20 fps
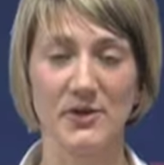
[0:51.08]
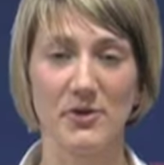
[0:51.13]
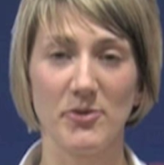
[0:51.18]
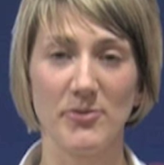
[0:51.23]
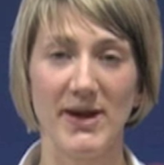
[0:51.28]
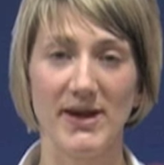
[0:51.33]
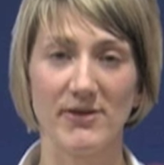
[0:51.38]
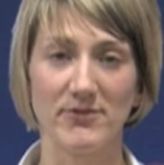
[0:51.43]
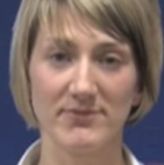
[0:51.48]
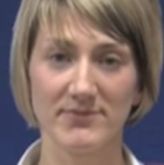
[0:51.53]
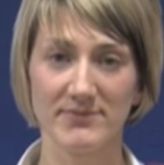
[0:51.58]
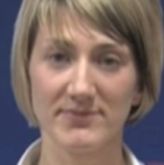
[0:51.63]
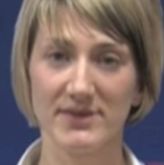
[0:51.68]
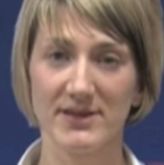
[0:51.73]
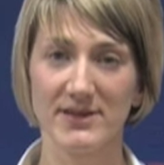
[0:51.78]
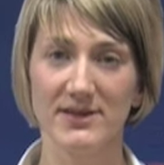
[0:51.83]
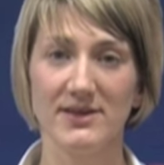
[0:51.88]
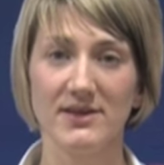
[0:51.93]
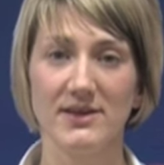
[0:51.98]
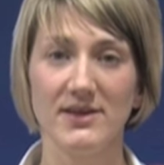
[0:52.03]
know about.
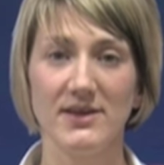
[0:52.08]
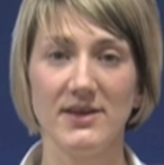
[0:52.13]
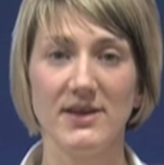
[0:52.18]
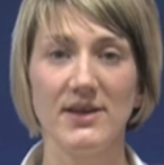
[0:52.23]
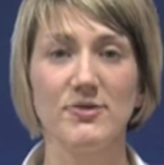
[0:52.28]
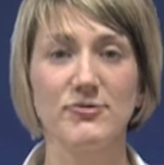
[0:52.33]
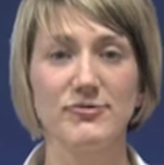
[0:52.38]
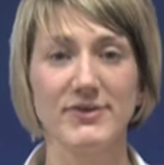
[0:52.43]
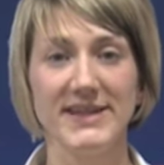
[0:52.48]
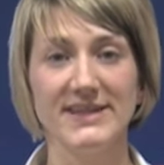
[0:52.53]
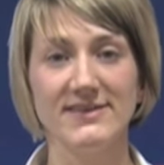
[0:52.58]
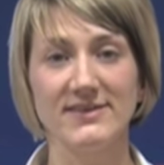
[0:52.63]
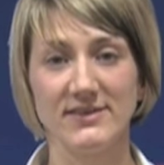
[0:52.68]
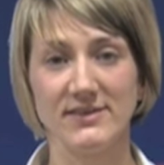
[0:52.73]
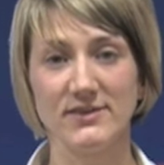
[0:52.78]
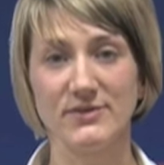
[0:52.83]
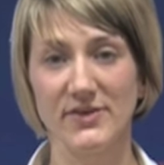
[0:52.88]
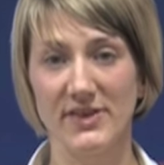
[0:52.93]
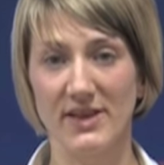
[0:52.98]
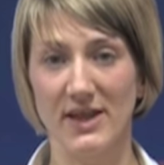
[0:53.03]

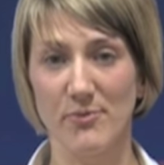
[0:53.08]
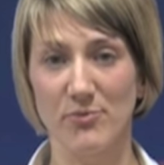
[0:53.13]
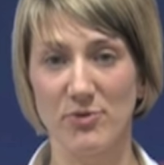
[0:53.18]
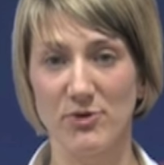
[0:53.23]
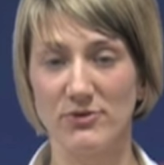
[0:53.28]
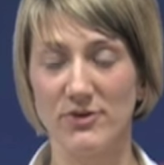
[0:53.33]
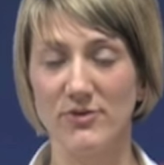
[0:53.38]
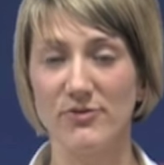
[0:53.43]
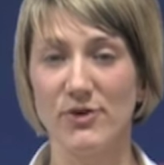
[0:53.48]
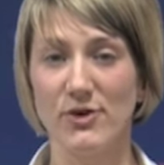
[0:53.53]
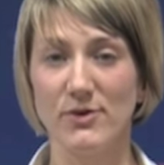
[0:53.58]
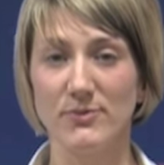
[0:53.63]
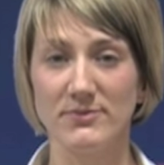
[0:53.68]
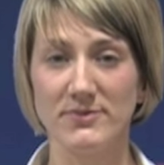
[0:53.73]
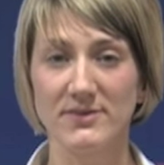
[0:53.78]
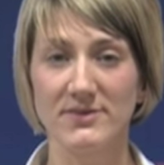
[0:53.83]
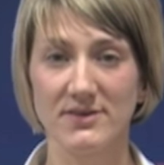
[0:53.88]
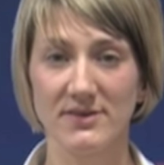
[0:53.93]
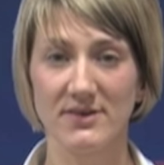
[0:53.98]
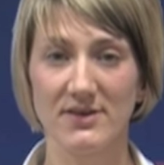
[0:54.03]
Reasons for the Liberal
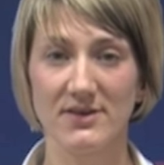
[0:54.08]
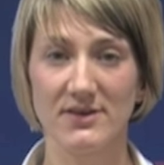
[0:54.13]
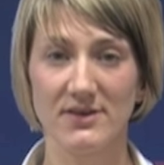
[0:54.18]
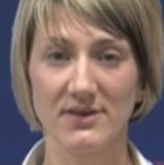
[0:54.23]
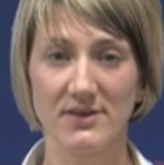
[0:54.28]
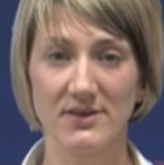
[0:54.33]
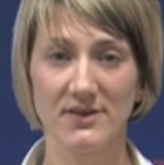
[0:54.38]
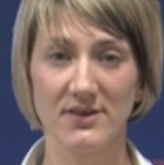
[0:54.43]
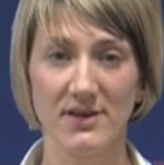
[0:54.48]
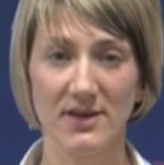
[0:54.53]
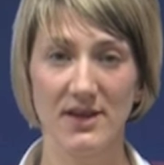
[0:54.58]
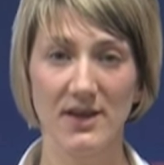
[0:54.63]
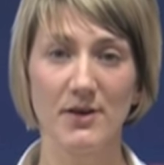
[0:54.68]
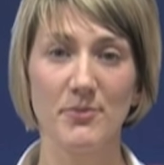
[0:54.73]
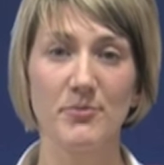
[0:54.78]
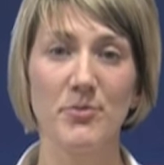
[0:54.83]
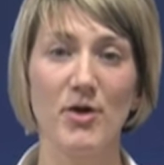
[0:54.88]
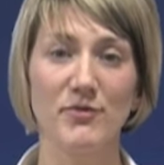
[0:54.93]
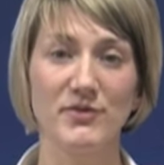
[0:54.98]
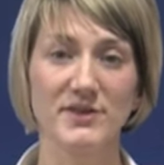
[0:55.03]
reforms.
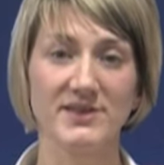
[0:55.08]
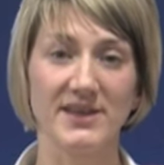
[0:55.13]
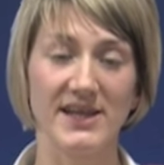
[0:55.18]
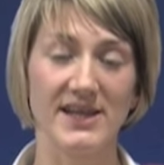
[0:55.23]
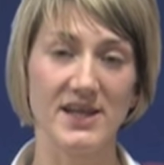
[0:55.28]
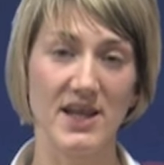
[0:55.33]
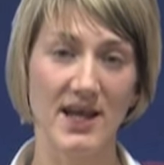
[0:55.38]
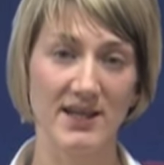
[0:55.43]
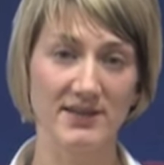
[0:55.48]
Poverty in